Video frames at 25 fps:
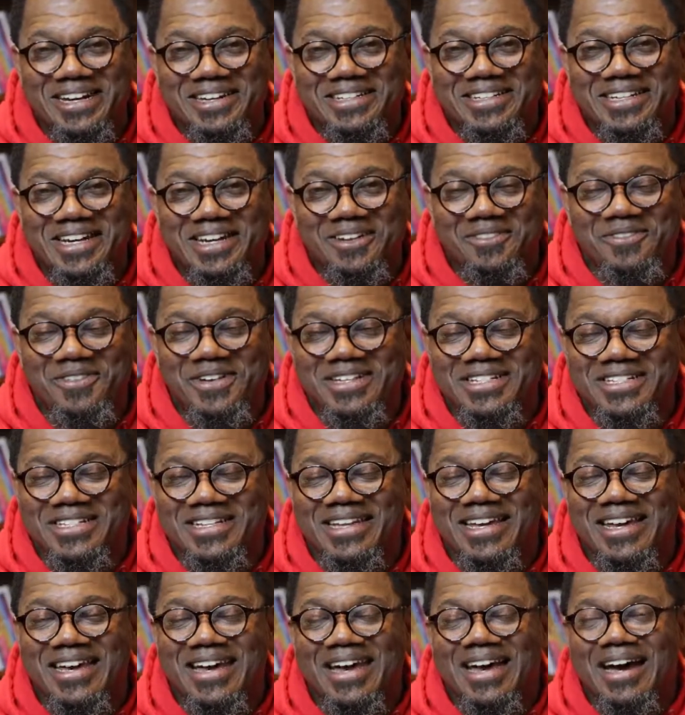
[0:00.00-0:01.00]

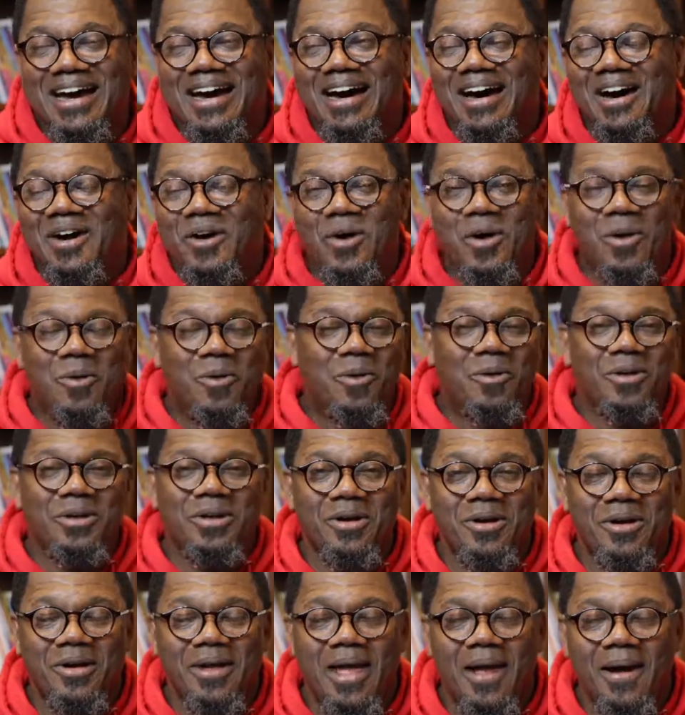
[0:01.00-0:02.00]
television or on
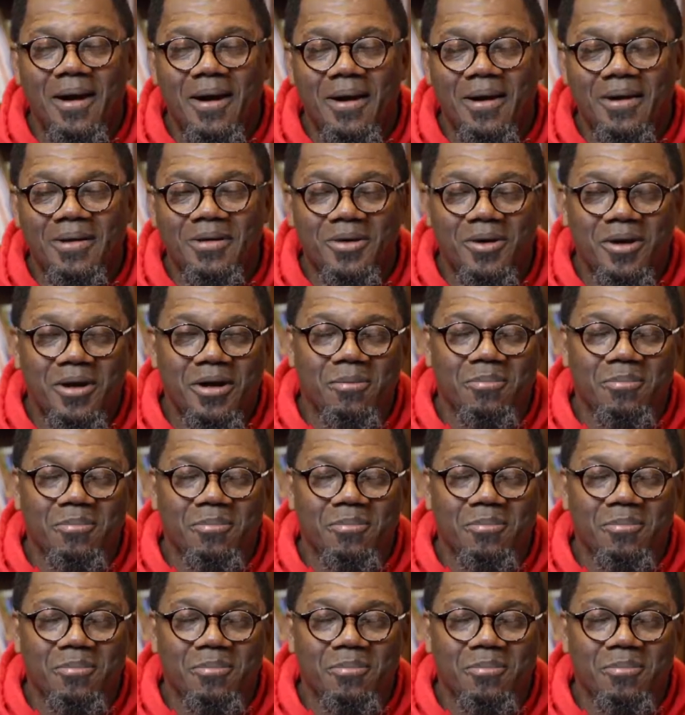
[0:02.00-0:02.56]
your